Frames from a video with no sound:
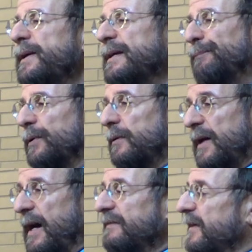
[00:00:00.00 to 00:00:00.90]
people,
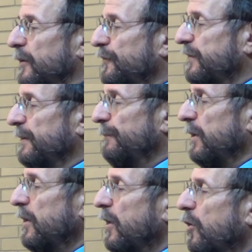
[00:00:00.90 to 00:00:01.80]
God tells him,
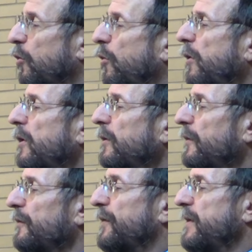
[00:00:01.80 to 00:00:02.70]

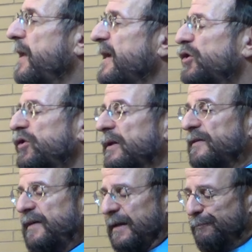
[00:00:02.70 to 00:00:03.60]
all the
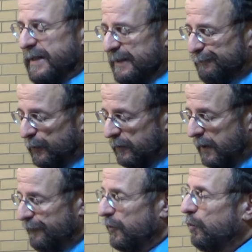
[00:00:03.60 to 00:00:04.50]
nations and people
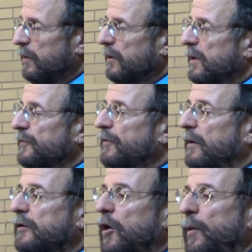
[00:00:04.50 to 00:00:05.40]
of the world
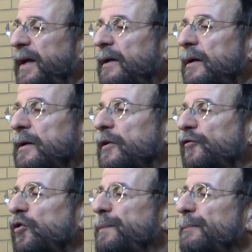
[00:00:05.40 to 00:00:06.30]
are going
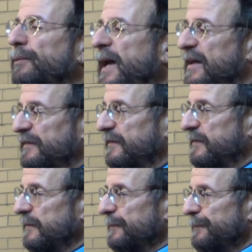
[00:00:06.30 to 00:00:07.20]
to be blessed.